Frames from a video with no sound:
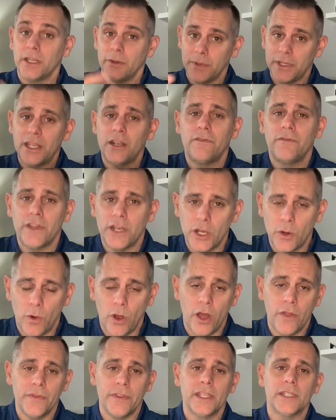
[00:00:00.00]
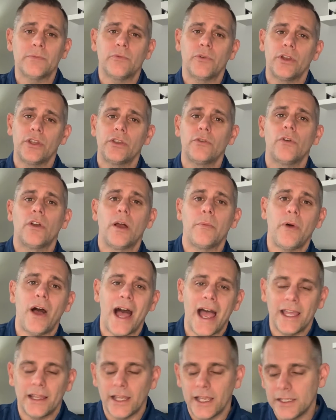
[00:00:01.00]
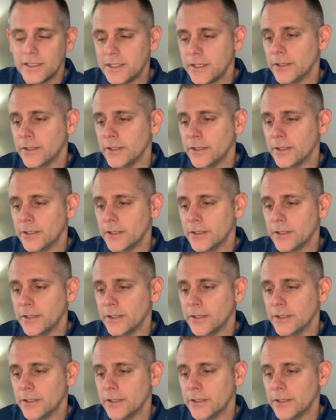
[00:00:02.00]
And we did a video on this. We're gonna do a couple highlights